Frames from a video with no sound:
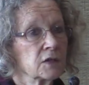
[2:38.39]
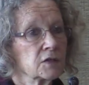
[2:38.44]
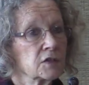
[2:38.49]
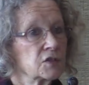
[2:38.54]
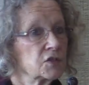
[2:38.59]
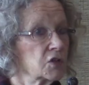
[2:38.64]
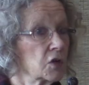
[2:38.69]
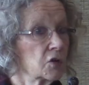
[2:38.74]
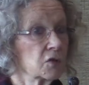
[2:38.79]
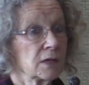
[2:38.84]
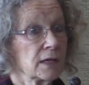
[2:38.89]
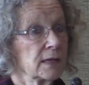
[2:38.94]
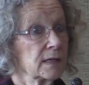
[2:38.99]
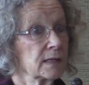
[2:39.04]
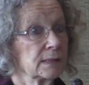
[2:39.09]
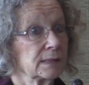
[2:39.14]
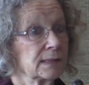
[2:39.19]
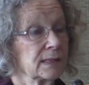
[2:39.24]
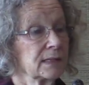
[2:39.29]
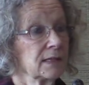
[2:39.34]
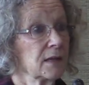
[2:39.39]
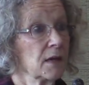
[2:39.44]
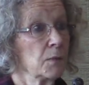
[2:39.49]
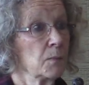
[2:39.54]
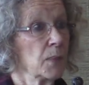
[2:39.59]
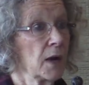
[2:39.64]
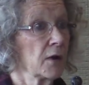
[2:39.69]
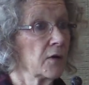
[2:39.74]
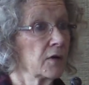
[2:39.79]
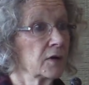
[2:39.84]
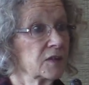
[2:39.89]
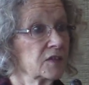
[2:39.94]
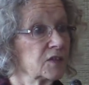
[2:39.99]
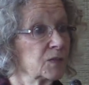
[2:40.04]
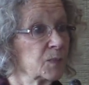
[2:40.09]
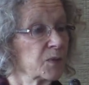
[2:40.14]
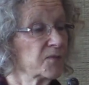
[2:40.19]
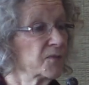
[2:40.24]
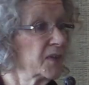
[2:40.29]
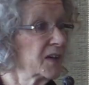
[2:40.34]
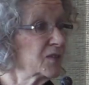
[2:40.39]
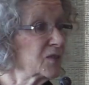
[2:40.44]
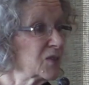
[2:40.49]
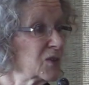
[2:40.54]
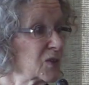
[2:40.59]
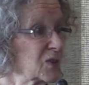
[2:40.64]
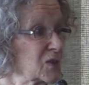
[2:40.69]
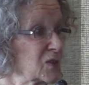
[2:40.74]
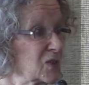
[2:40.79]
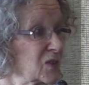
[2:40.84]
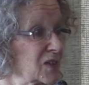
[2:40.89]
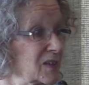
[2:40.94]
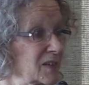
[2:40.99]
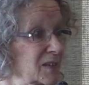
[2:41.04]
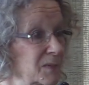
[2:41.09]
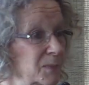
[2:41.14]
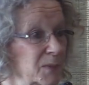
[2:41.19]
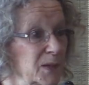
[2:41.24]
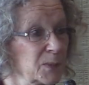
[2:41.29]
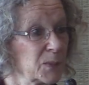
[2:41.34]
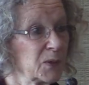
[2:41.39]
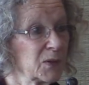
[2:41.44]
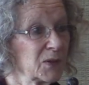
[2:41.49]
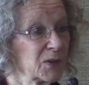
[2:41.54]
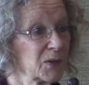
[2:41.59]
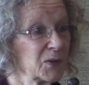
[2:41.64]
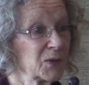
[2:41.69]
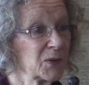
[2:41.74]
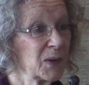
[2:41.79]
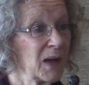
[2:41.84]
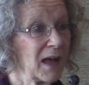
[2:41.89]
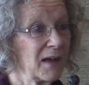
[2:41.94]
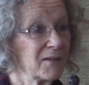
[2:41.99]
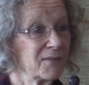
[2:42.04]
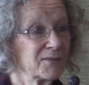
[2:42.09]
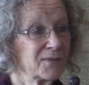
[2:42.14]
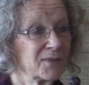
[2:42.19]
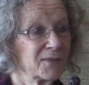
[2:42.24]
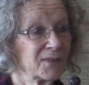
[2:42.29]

showcasing emeritus professors, people who have